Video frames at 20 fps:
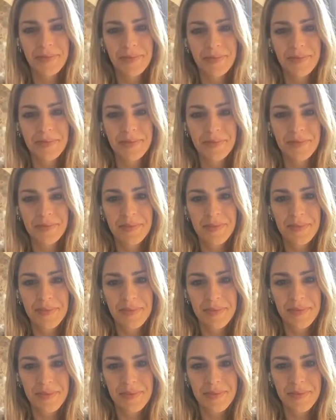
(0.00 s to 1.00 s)

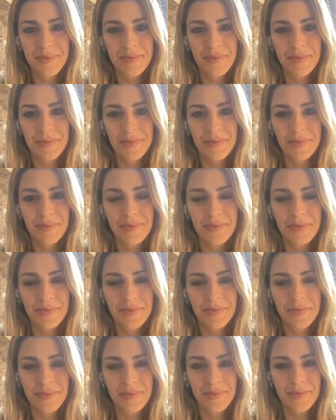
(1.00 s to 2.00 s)

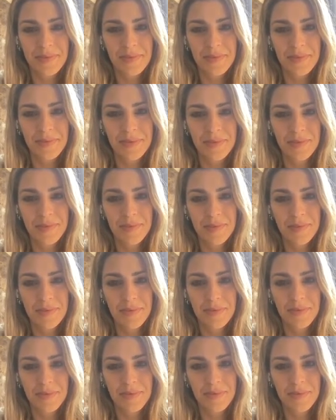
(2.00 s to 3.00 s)

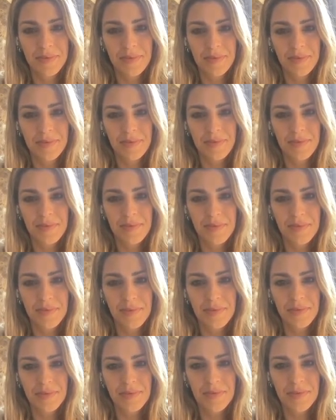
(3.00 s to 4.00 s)

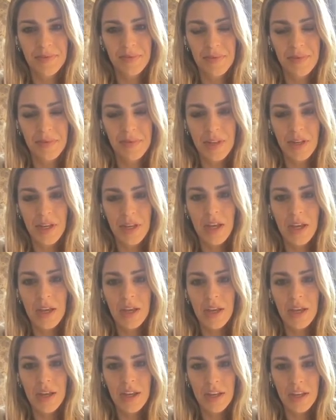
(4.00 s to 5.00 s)

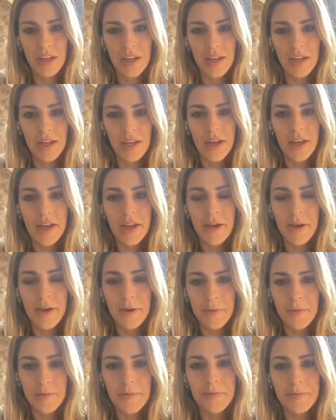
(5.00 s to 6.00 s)

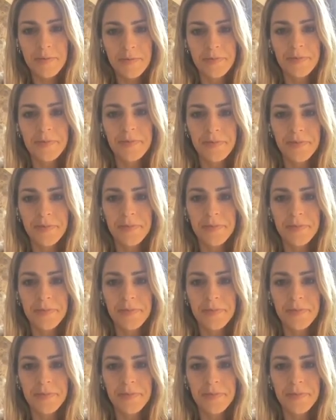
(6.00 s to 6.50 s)
[no speech]